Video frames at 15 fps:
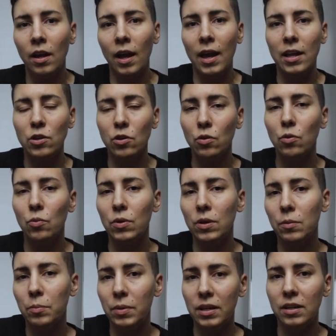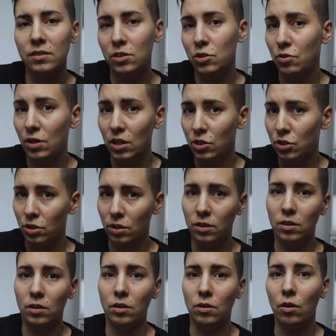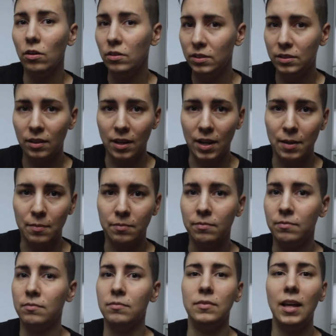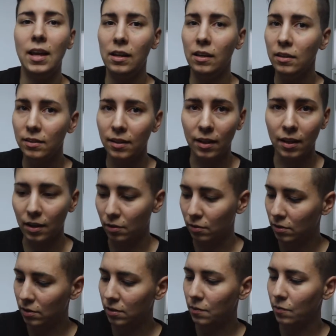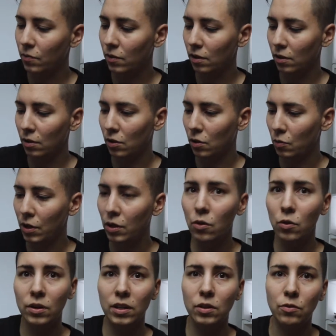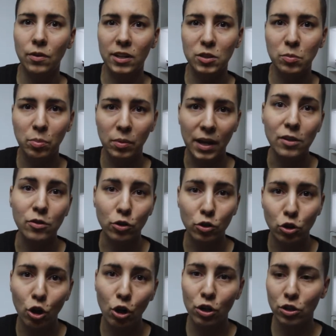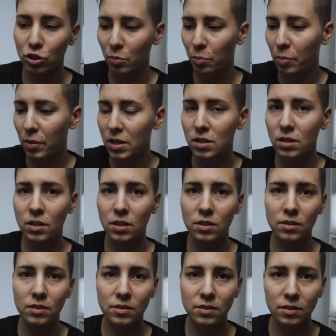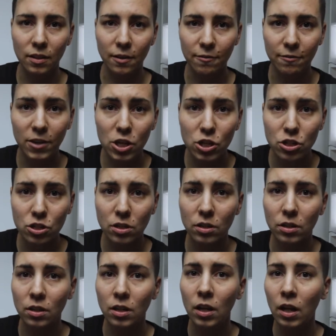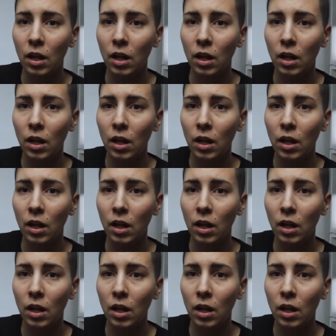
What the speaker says: And you will be in a situation all the time, day in, day out, where you need to explain your thoughts, opinions, vision,